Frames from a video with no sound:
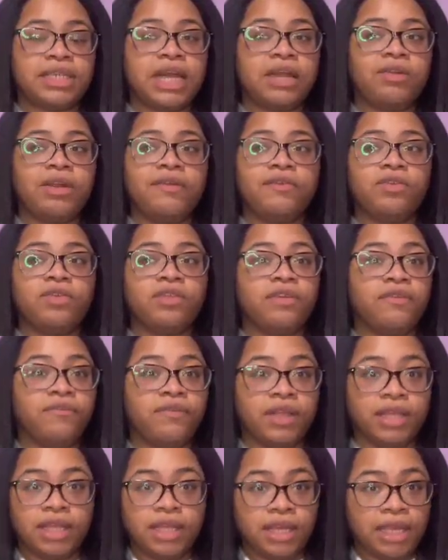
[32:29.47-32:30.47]
I don't even know the
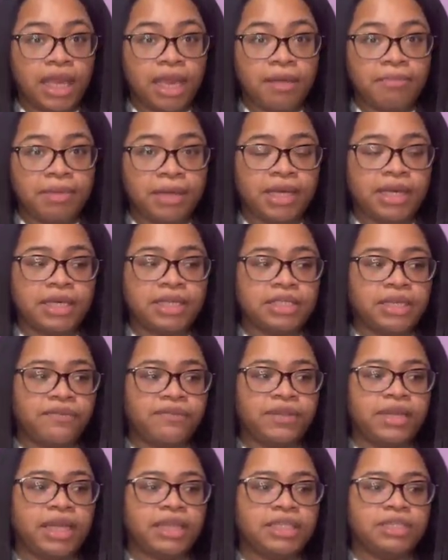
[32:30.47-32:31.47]
villain yet, because I
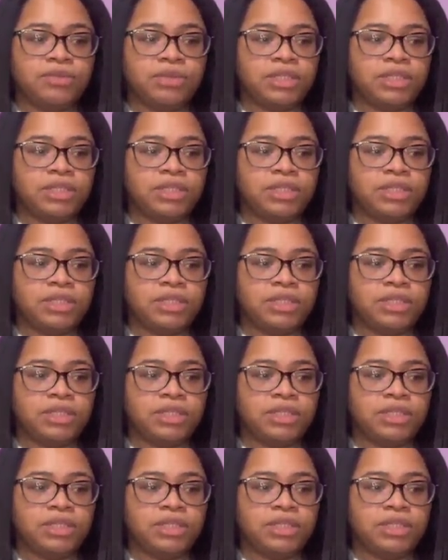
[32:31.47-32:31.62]
feel like this